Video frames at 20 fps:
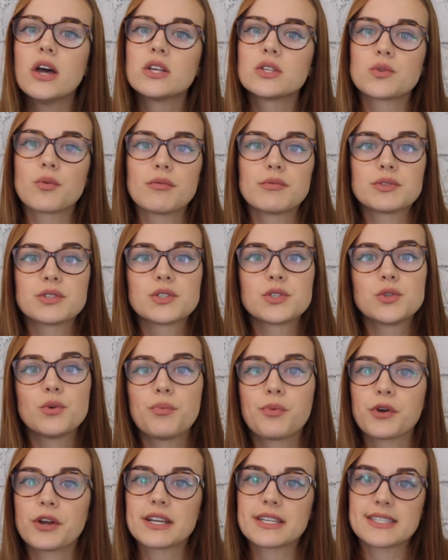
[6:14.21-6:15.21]
So I was
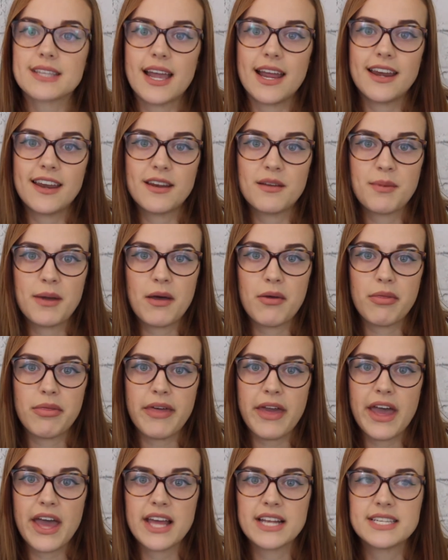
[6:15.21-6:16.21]
super excited about
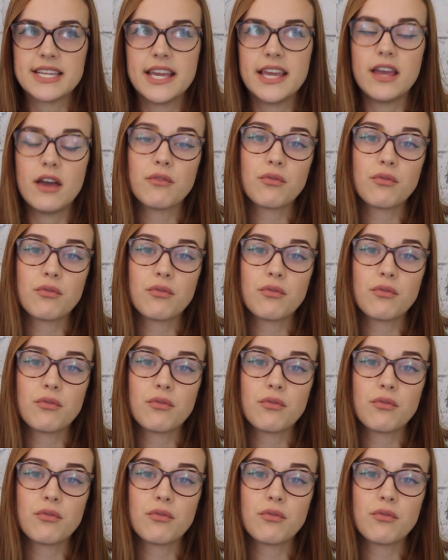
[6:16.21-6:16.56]
that.